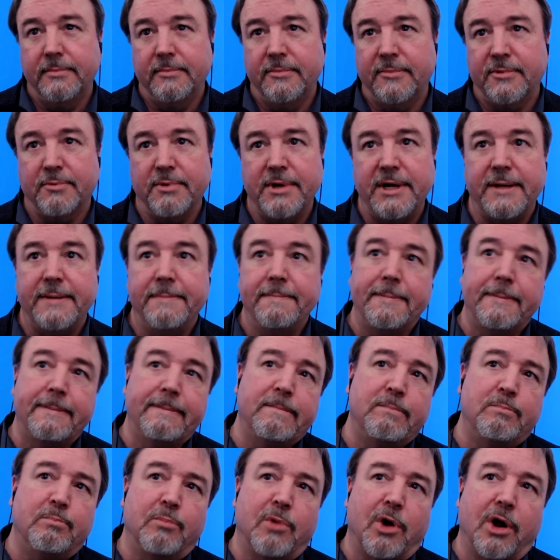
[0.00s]
Three,
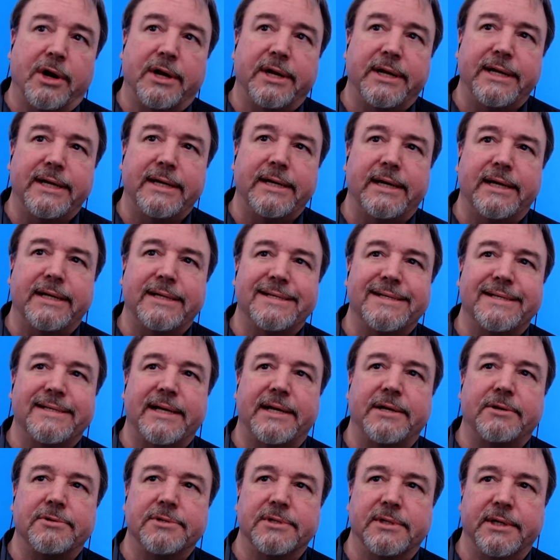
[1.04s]
marketing and
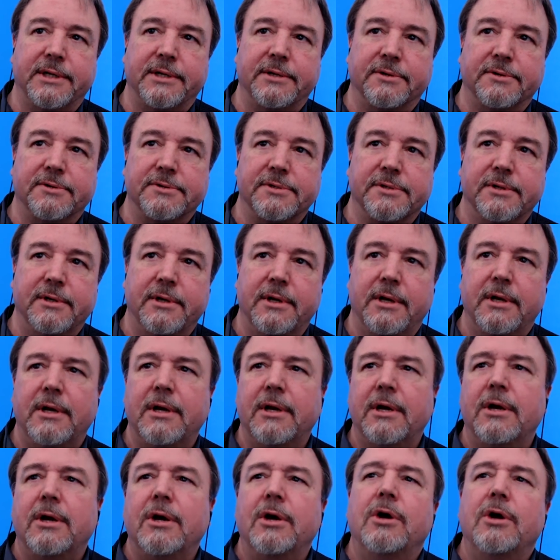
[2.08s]
sales leaders
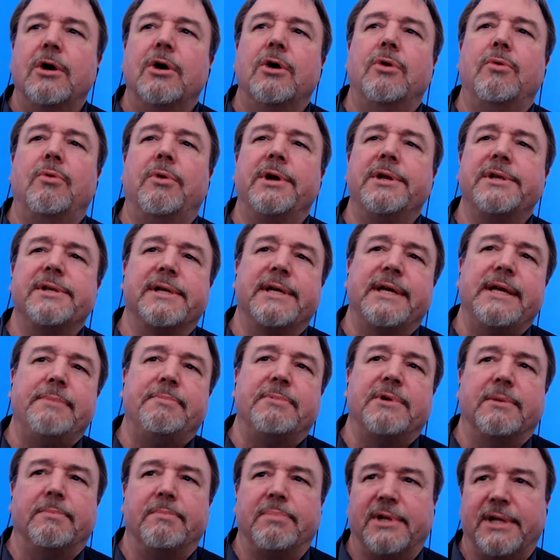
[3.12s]
who want to keep
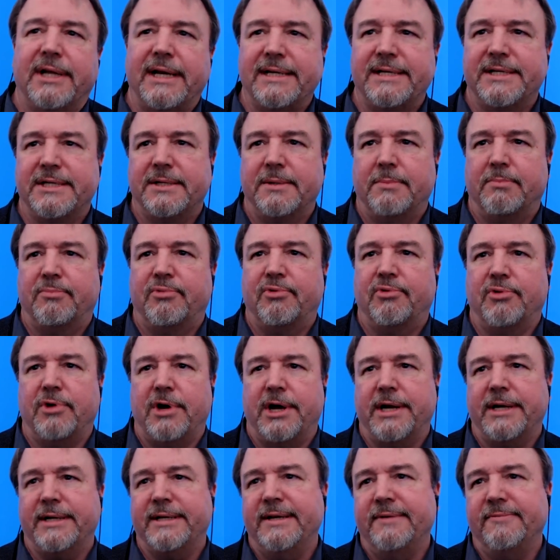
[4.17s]
complex
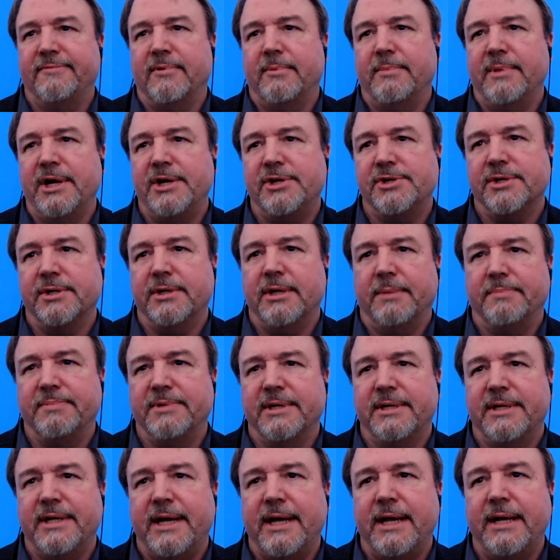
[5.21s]
product information up to
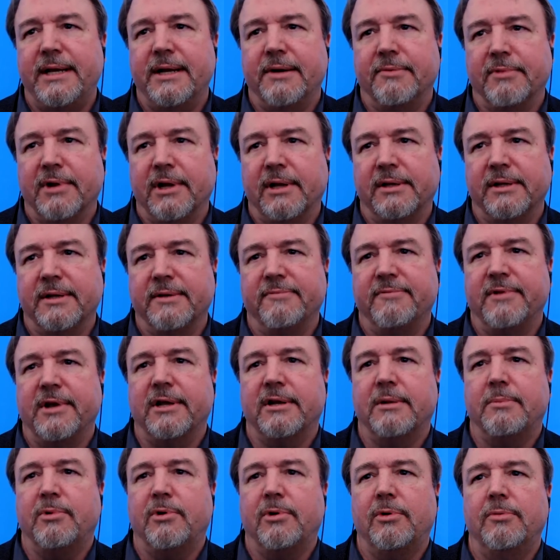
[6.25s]
date and readily
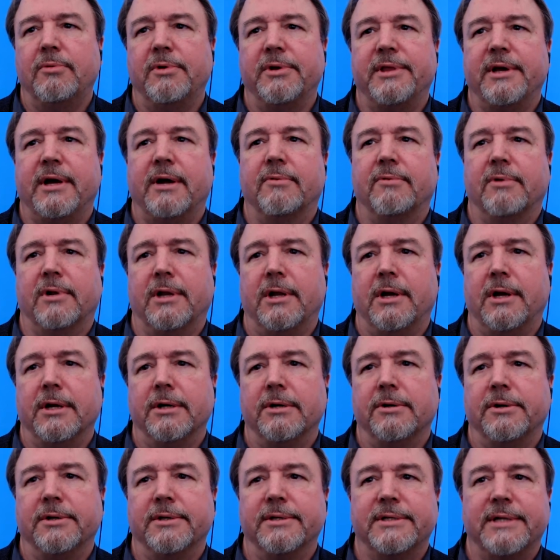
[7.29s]
available without relying
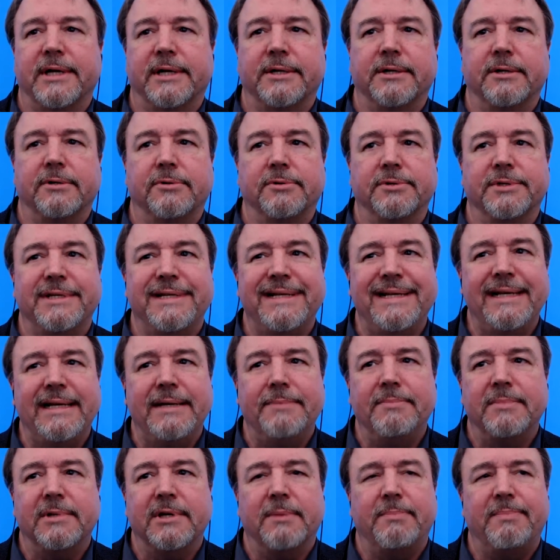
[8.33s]
on technical
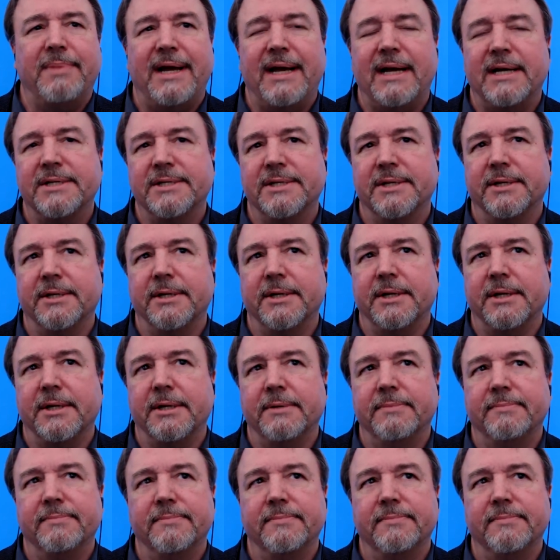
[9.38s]
team capacity.